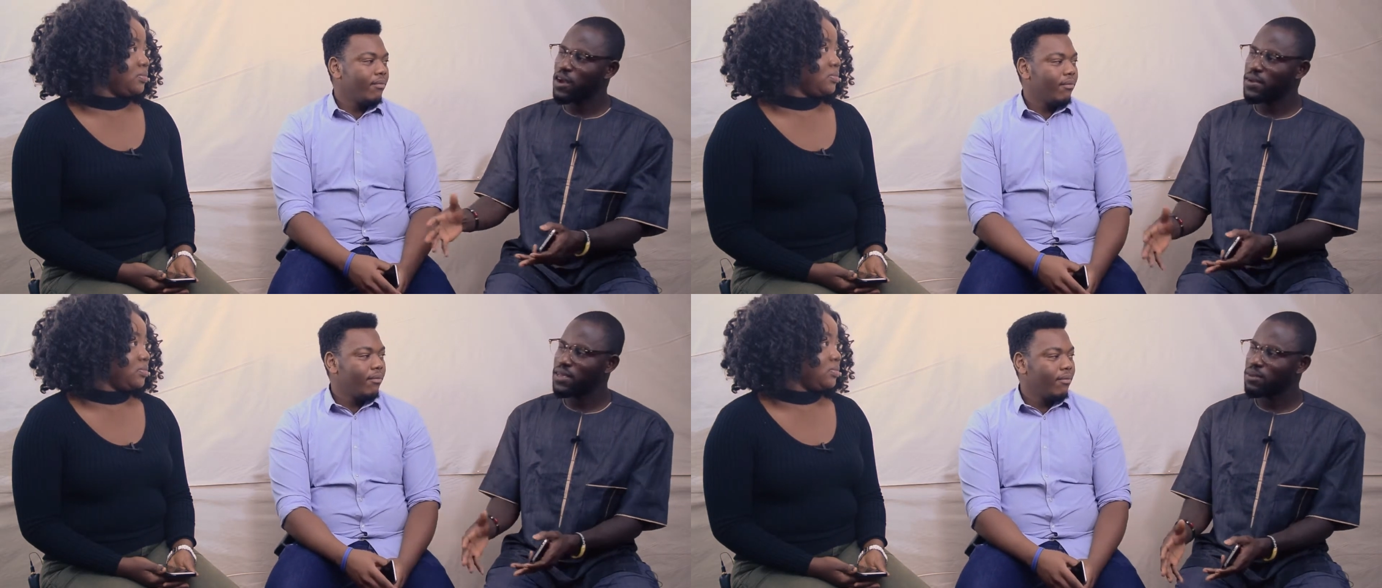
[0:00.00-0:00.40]

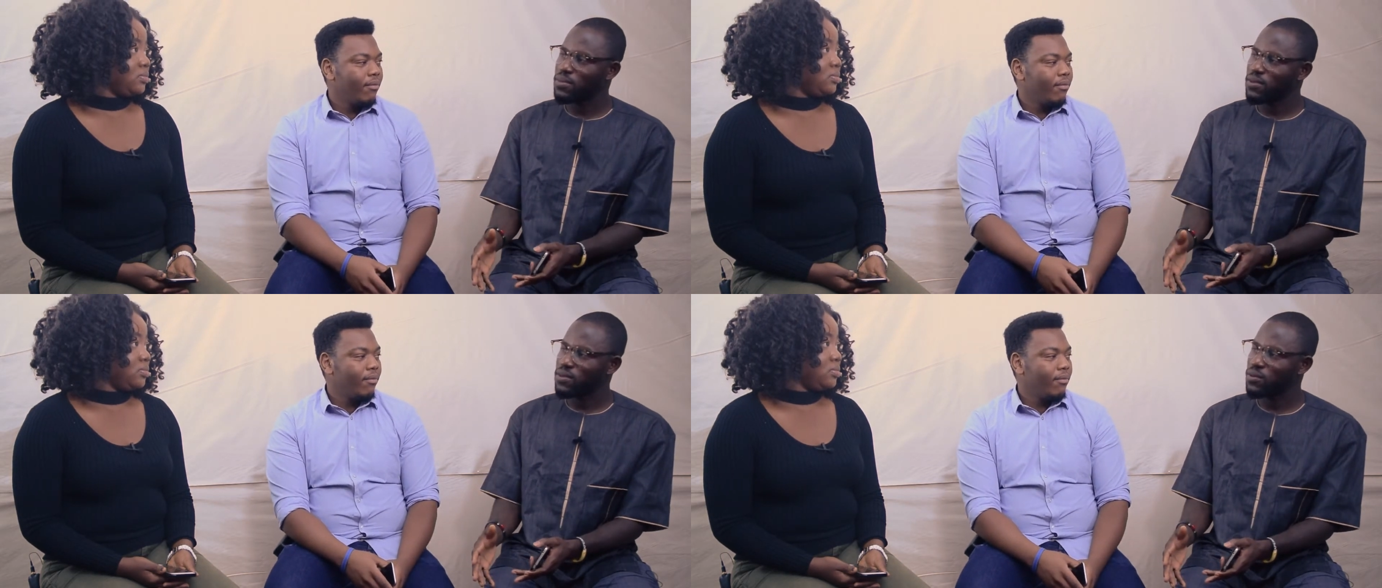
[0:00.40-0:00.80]
Speaker 1: the worst
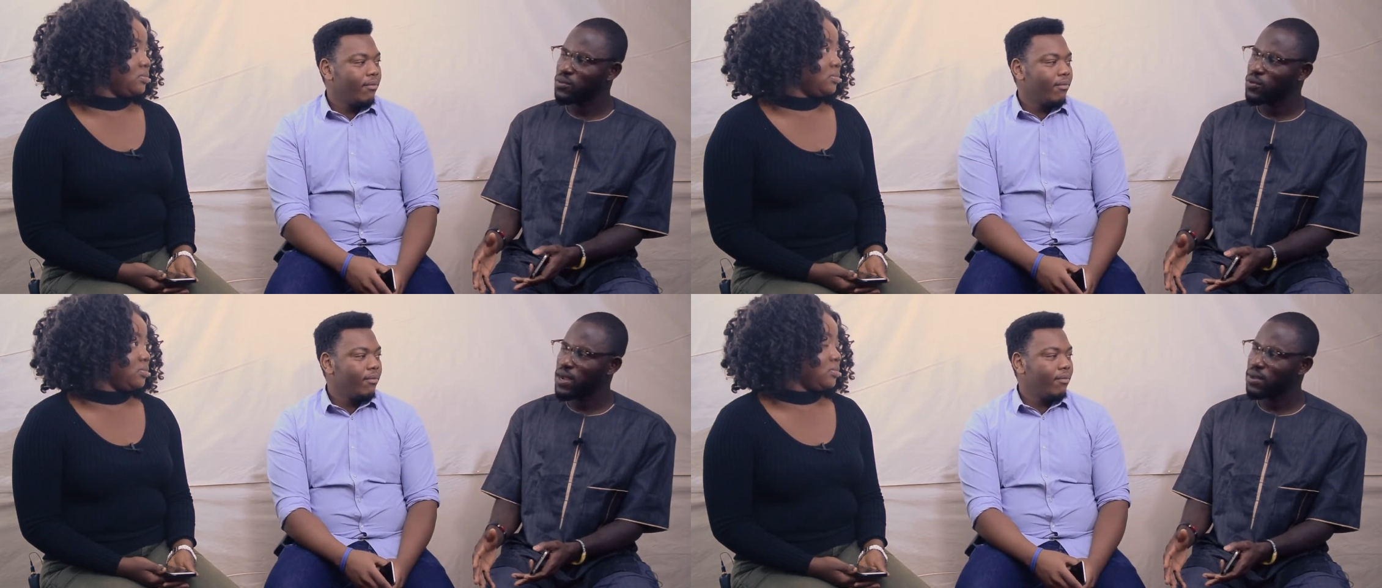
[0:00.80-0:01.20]
our
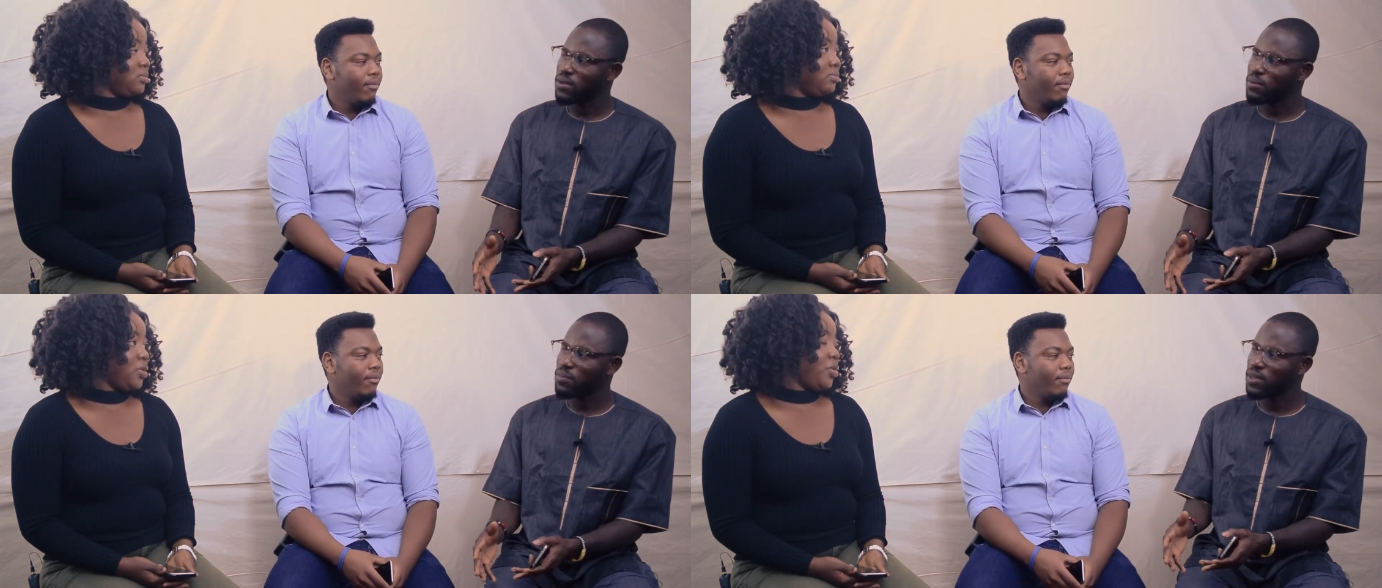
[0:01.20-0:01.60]
enemies,
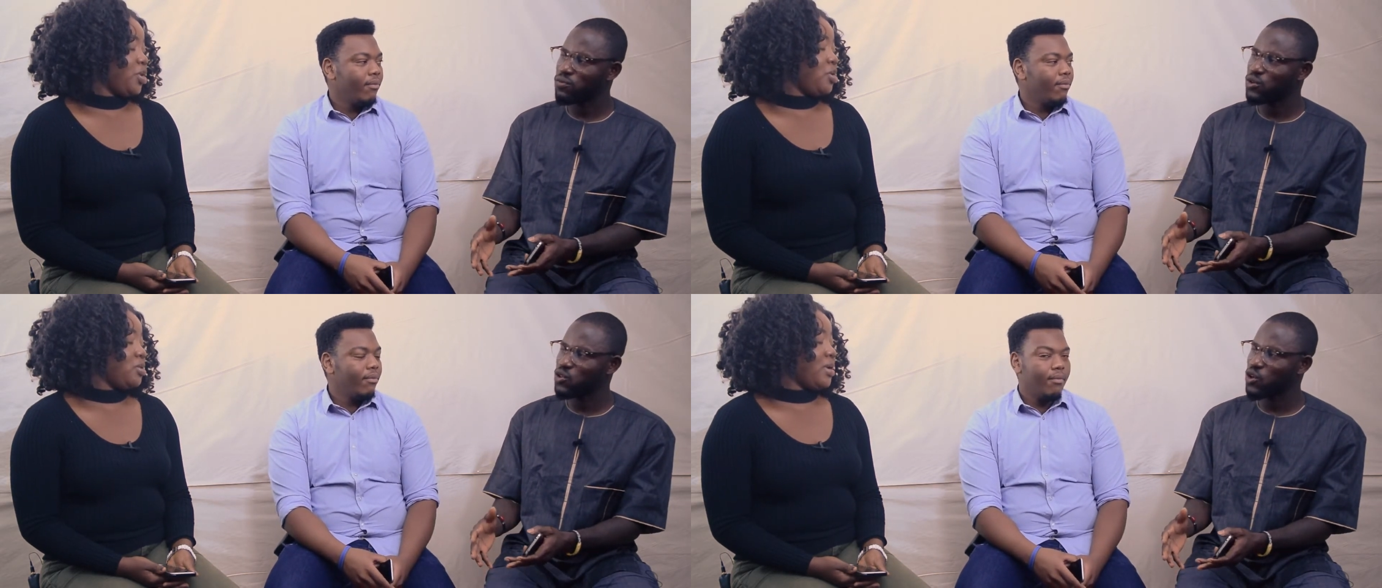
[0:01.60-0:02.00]
right? But,
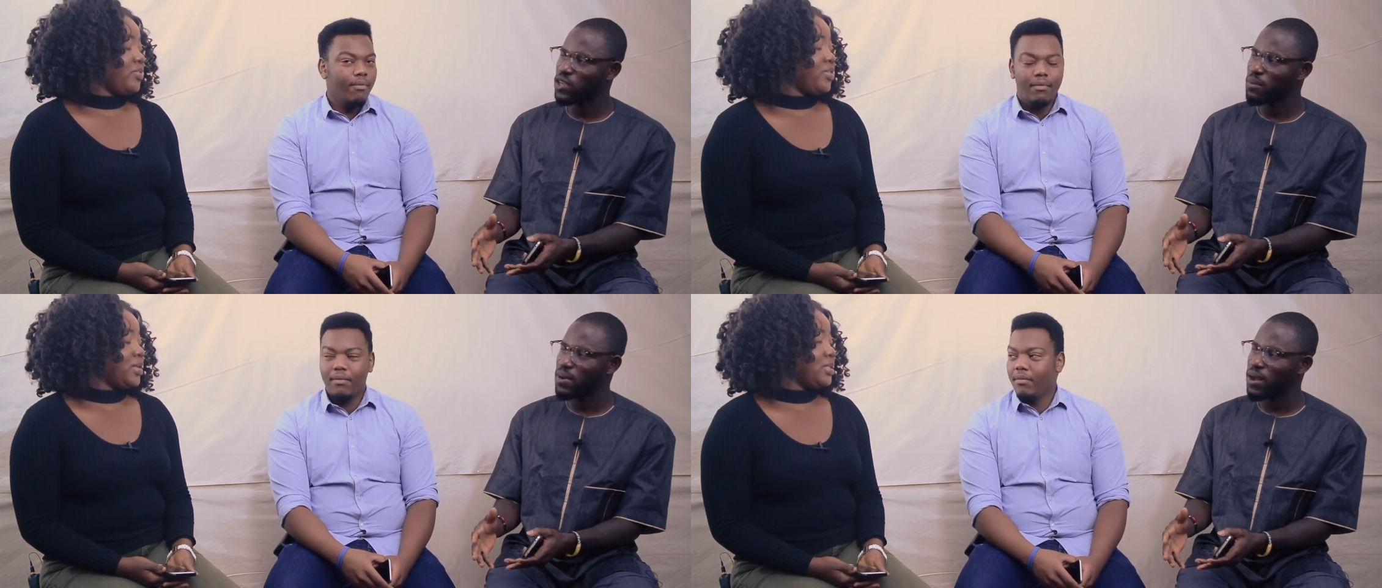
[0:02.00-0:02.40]
but we
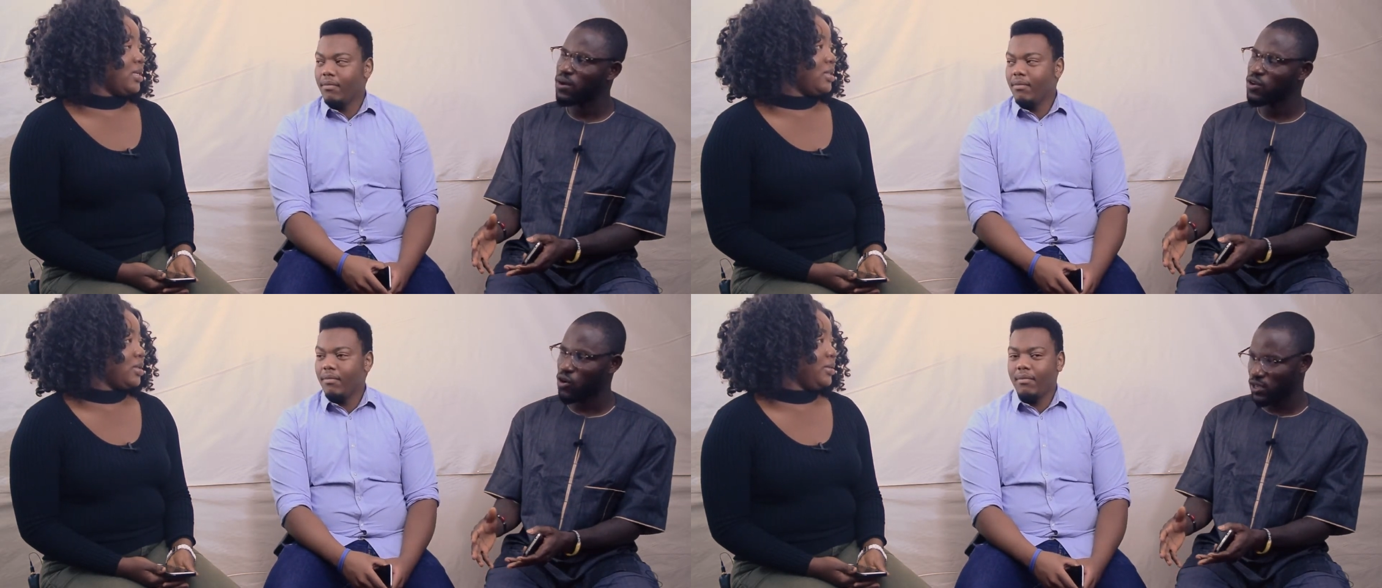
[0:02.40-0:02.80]
wouldn't call them
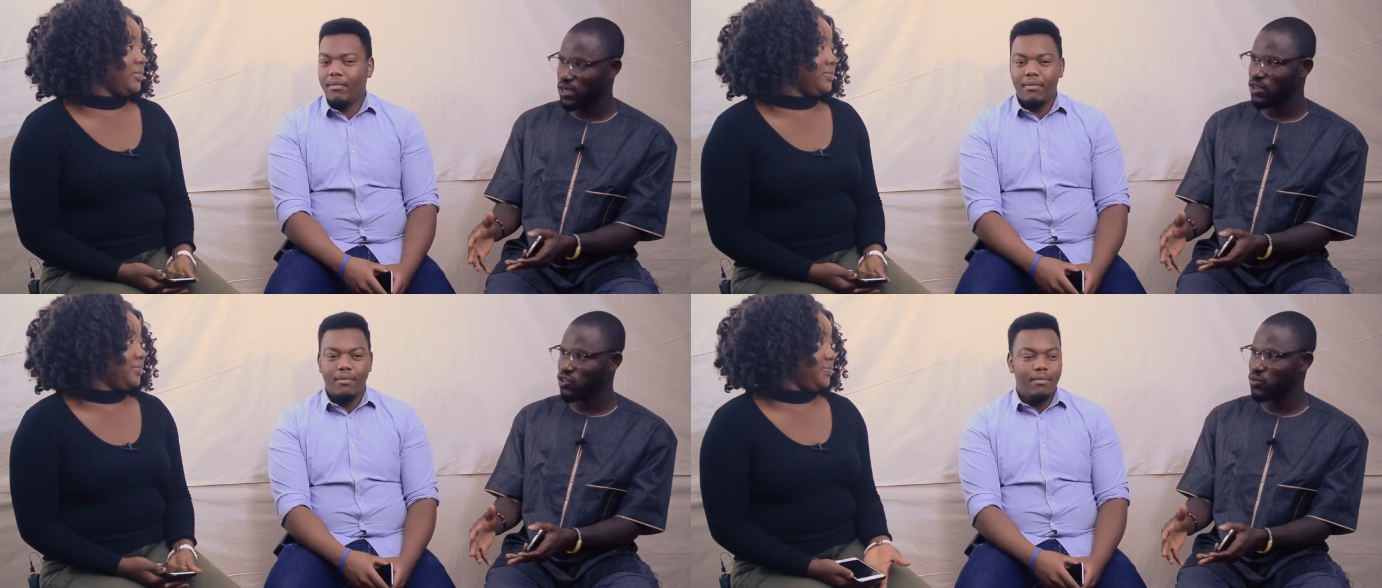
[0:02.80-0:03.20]
our friends about, either.